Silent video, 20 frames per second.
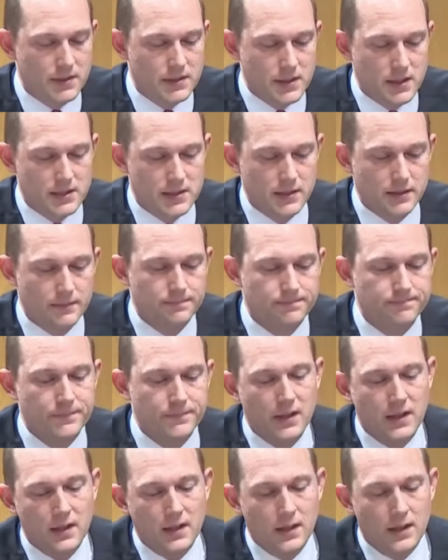existed.
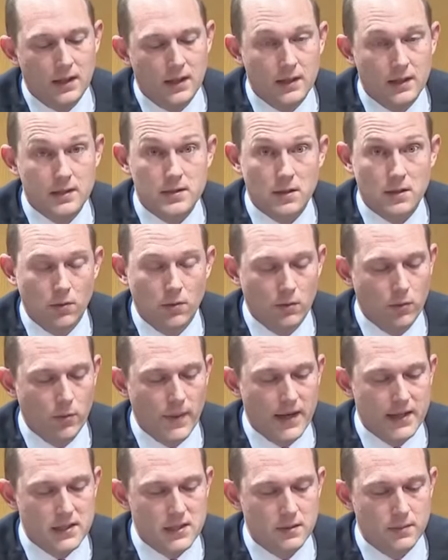And so what
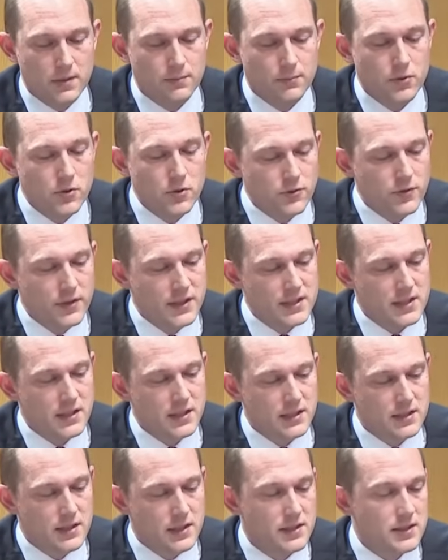remains to be proven is the
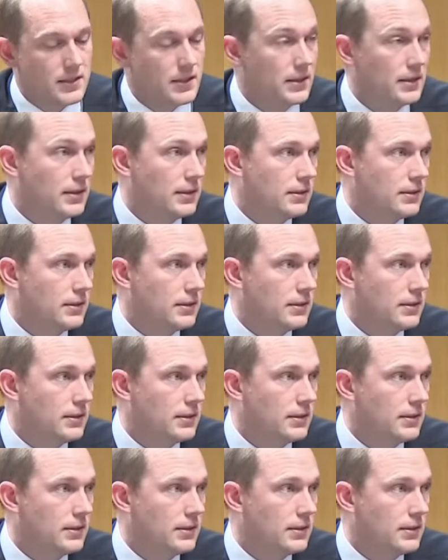existence.